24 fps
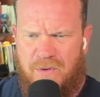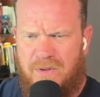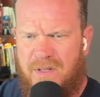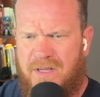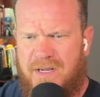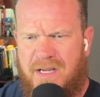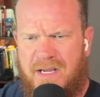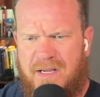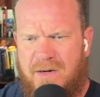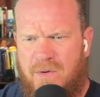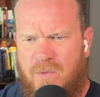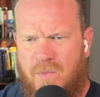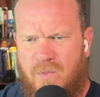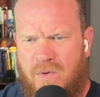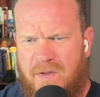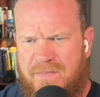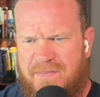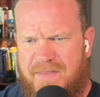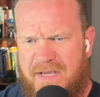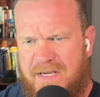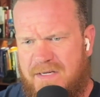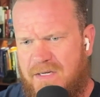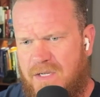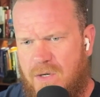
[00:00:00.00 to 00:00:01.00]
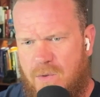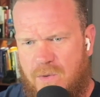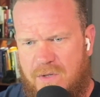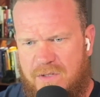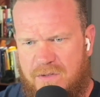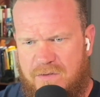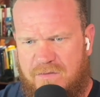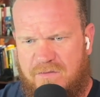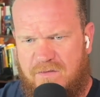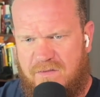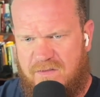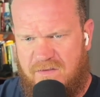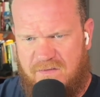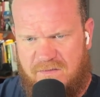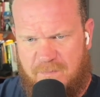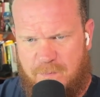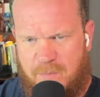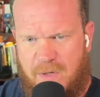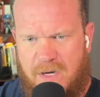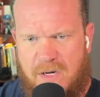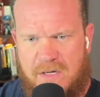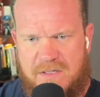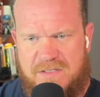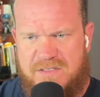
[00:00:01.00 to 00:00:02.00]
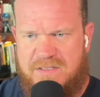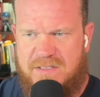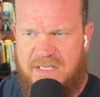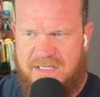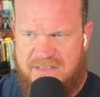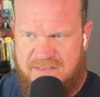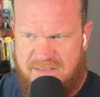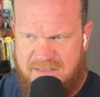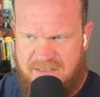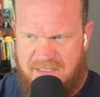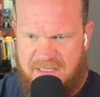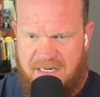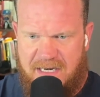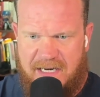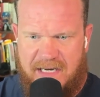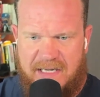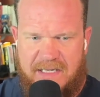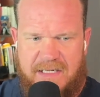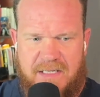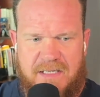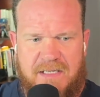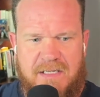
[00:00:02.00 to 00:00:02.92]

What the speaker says: Like I don't want that going to this box that's denied.